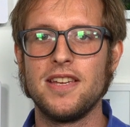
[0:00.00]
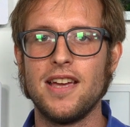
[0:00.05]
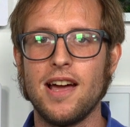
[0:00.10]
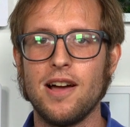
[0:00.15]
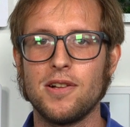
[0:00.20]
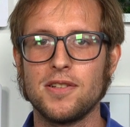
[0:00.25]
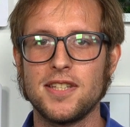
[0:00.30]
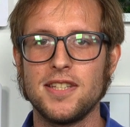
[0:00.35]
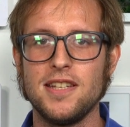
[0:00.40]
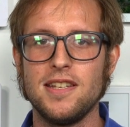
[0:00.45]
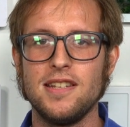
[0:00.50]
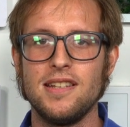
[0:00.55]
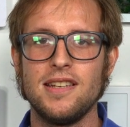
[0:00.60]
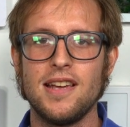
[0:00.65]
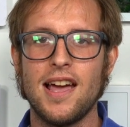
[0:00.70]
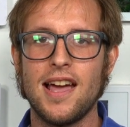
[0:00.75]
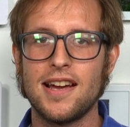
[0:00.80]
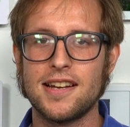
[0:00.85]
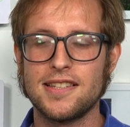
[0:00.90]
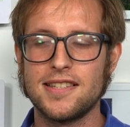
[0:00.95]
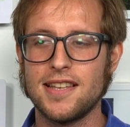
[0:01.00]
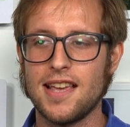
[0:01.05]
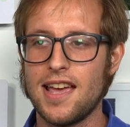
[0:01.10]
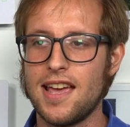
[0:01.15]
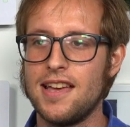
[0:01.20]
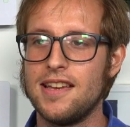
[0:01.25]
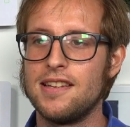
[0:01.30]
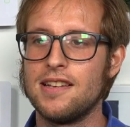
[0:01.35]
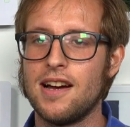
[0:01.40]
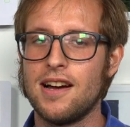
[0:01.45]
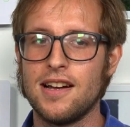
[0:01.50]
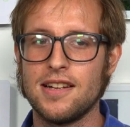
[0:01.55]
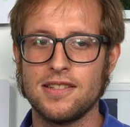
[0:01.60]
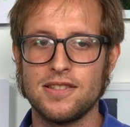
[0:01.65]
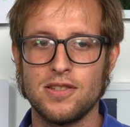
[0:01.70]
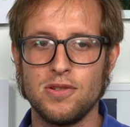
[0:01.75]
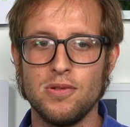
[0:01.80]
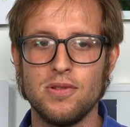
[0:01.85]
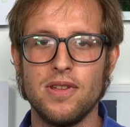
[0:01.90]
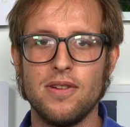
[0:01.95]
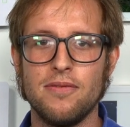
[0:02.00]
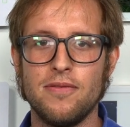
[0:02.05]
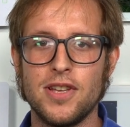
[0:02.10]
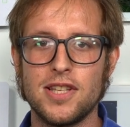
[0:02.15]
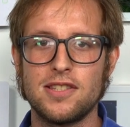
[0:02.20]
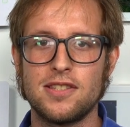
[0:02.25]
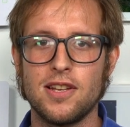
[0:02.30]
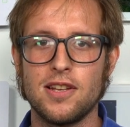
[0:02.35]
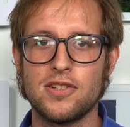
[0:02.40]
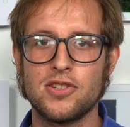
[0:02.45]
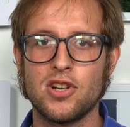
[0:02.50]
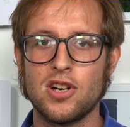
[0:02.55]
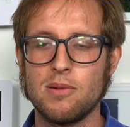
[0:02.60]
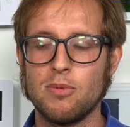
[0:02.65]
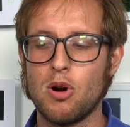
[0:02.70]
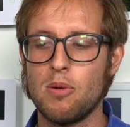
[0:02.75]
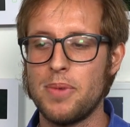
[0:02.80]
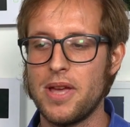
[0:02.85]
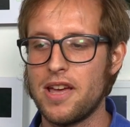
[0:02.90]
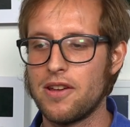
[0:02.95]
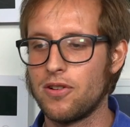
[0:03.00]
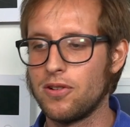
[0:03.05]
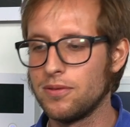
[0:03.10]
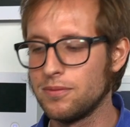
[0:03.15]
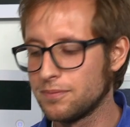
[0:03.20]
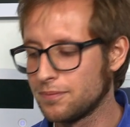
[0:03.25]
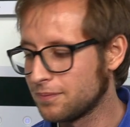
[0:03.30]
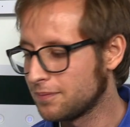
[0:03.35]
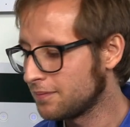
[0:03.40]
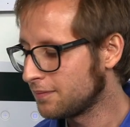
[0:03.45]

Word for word: the LTXA uh, to the Vista Turbo panel.